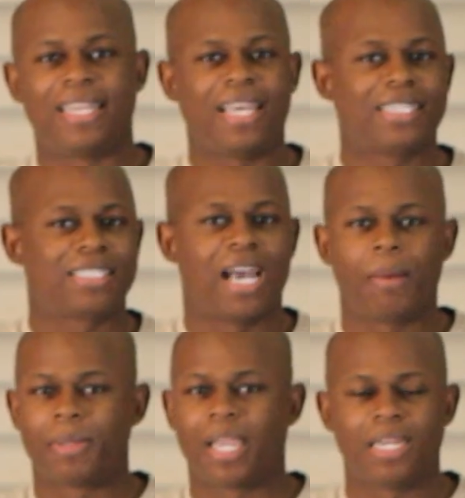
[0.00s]
that's
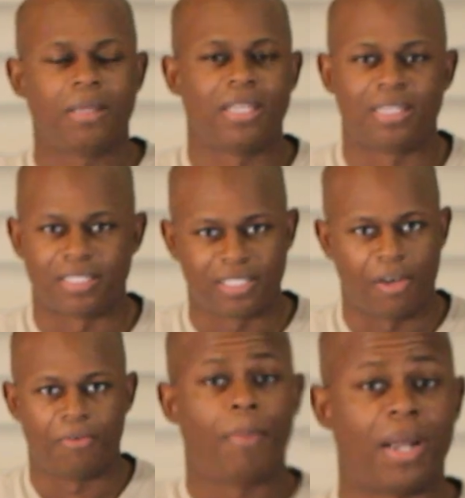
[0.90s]
complicated in
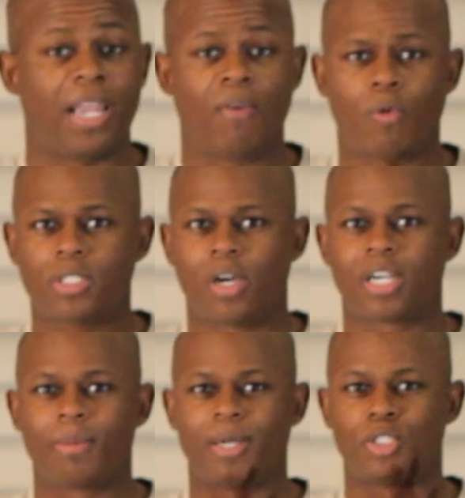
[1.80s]
itself. But if we're
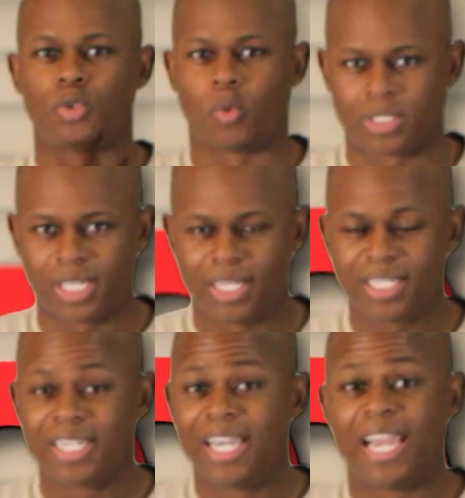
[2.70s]
talking about short
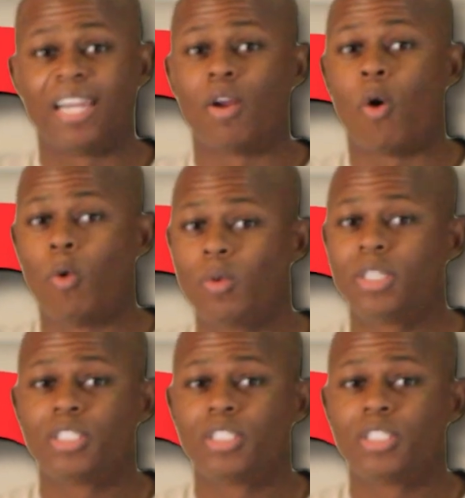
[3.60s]
selling, and only